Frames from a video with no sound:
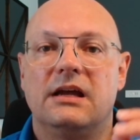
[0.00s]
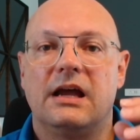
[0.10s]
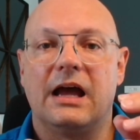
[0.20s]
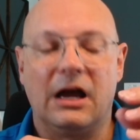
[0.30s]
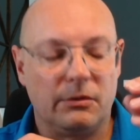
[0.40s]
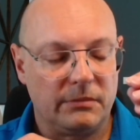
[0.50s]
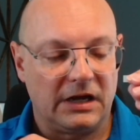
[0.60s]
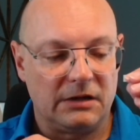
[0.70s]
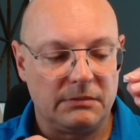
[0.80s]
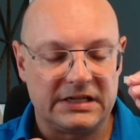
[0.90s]

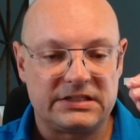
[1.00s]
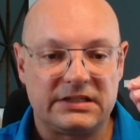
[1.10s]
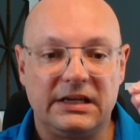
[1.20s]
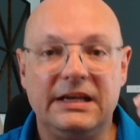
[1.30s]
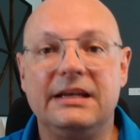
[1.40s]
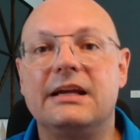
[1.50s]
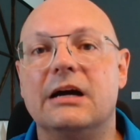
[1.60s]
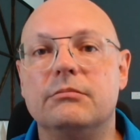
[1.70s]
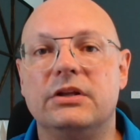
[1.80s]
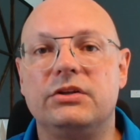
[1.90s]
How much
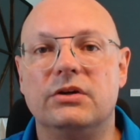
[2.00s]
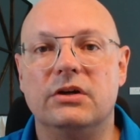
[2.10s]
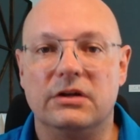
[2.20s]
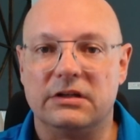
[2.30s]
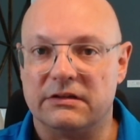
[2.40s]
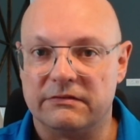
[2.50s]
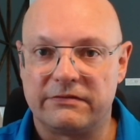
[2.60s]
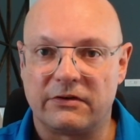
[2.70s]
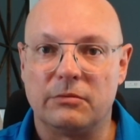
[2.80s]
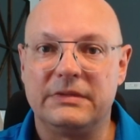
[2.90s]
income did you earn
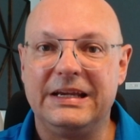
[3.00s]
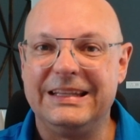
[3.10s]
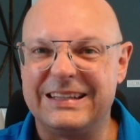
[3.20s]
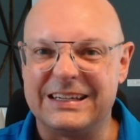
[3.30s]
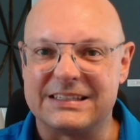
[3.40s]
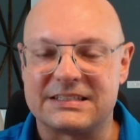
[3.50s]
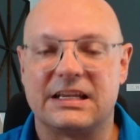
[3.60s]
from interest?